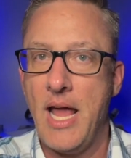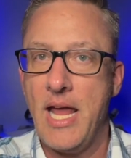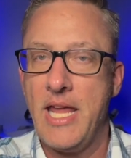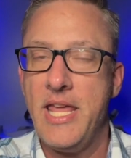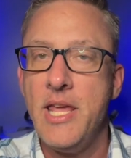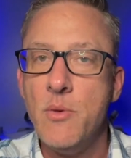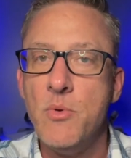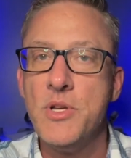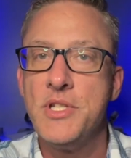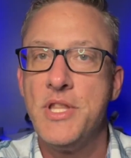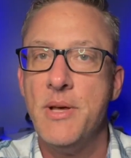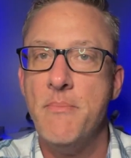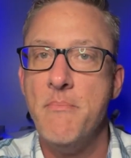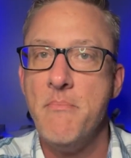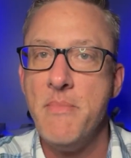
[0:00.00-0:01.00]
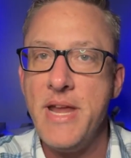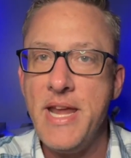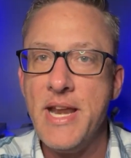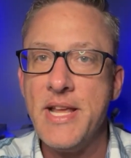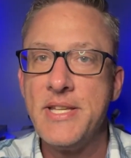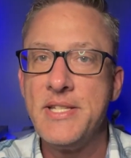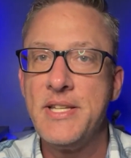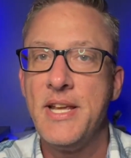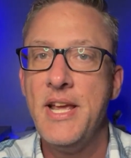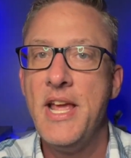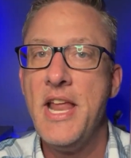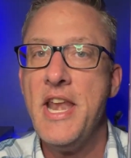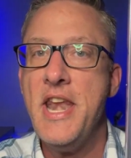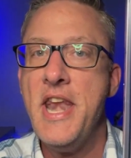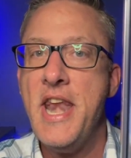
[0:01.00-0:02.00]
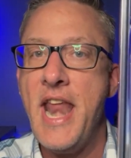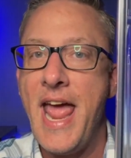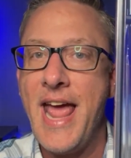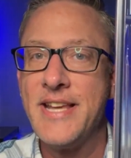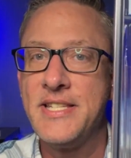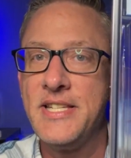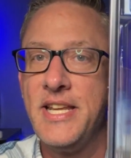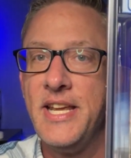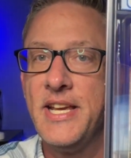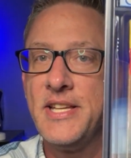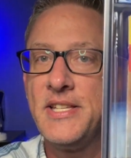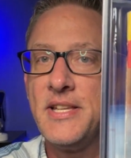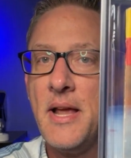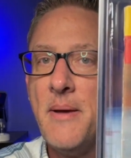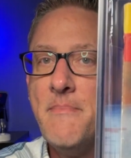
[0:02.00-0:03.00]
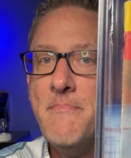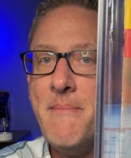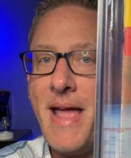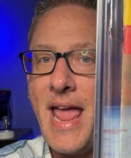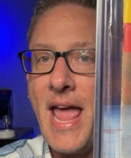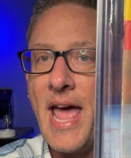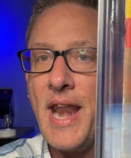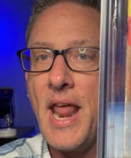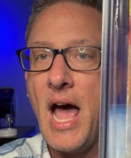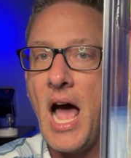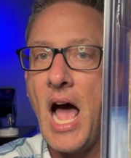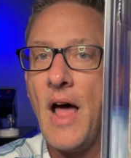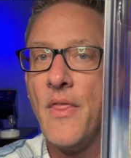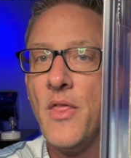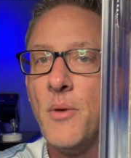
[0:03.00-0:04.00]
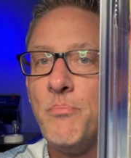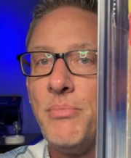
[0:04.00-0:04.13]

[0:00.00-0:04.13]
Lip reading: He was the meanest, nastiest man on the